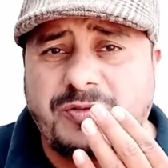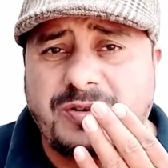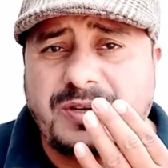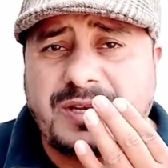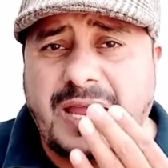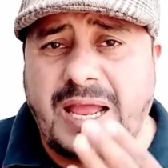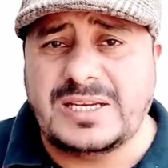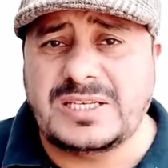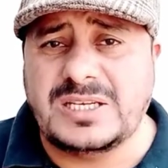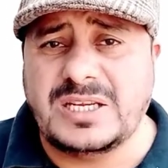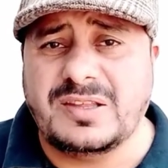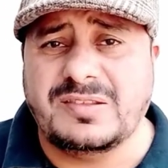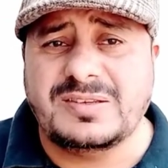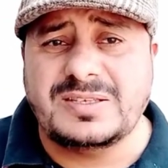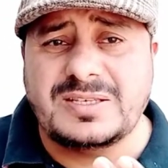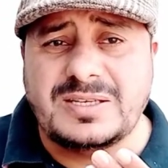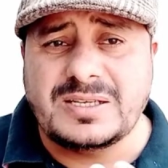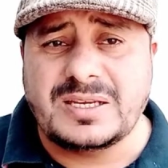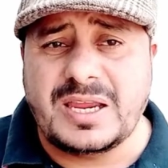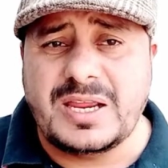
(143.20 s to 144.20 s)
getting
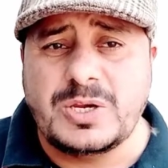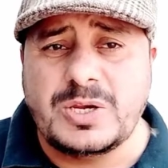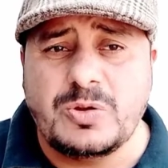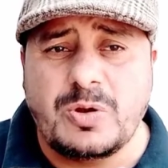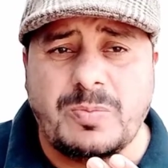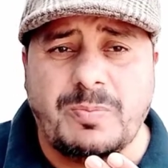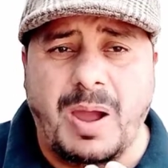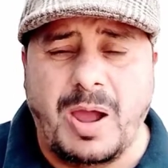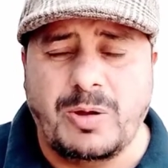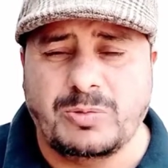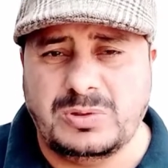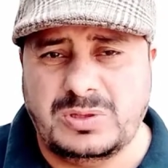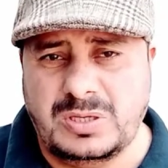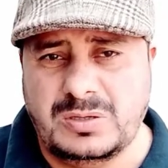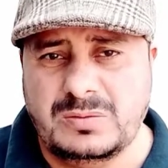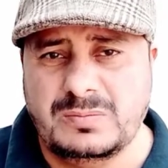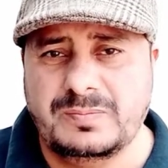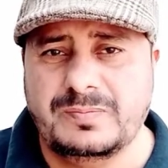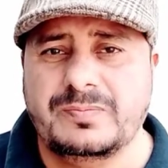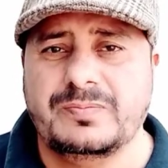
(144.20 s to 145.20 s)
stuck in your mouth
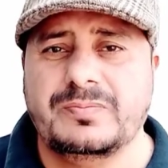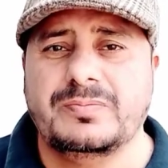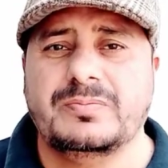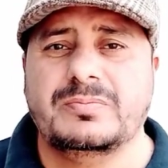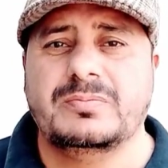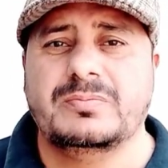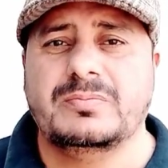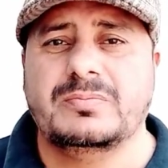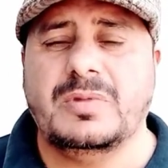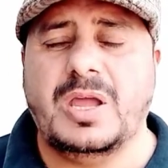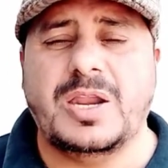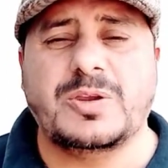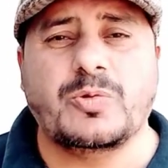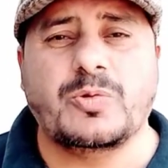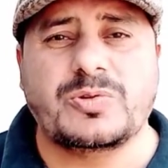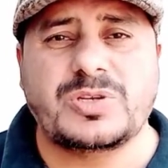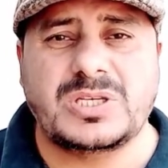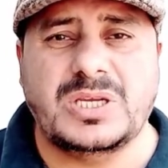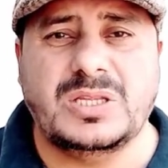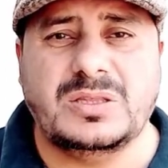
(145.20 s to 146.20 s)
and
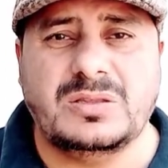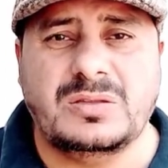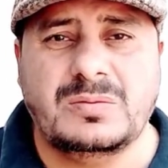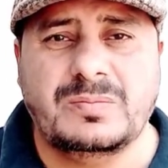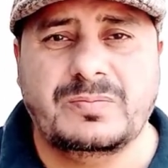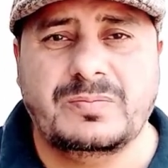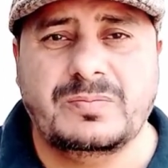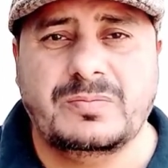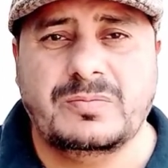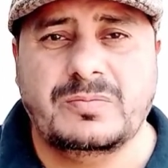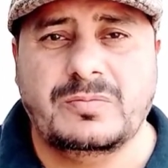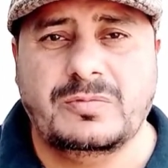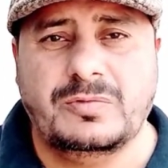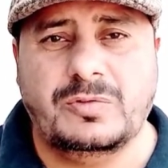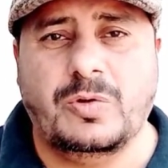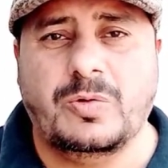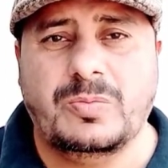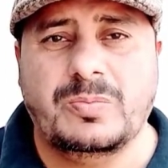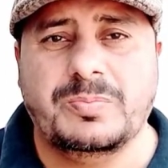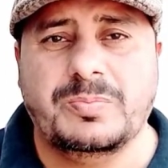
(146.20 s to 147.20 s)
your teeth.
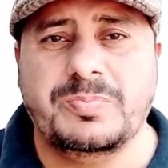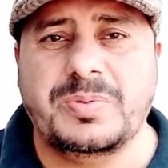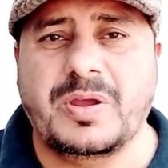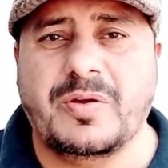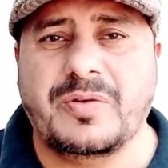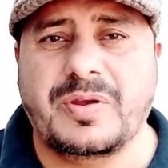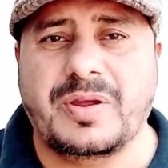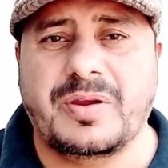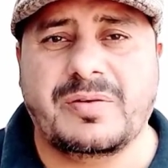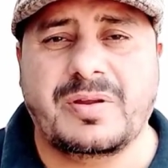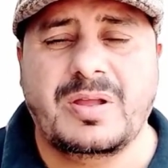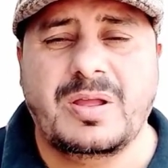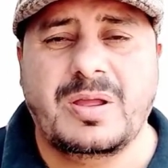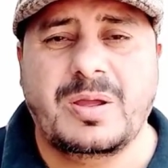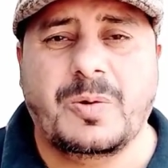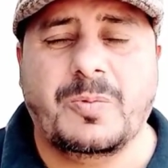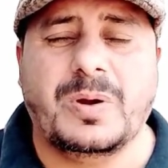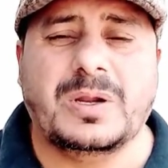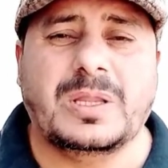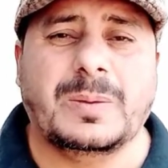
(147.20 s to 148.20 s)
So be aware
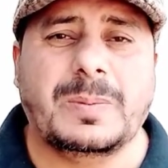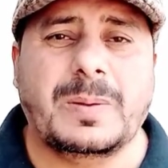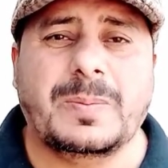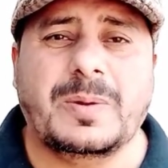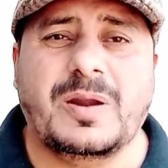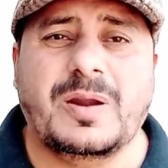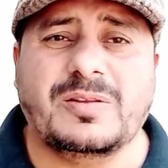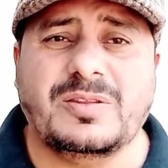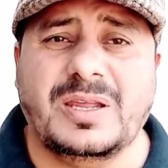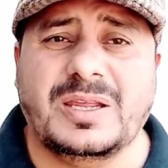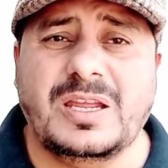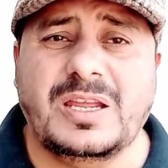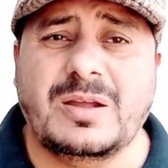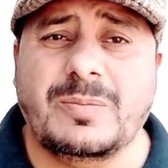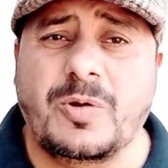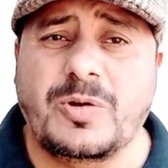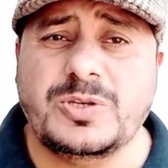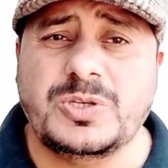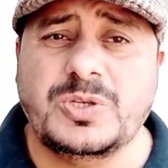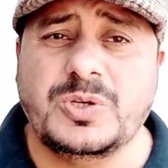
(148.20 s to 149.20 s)
what the people are thinking
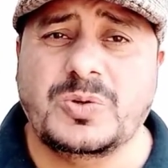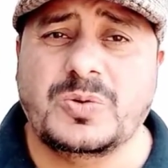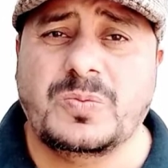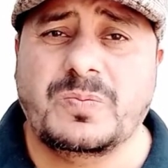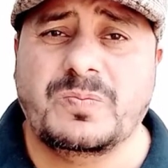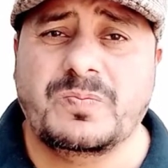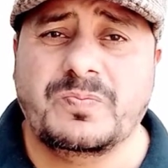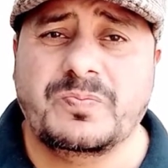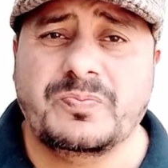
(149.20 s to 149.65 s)
about you.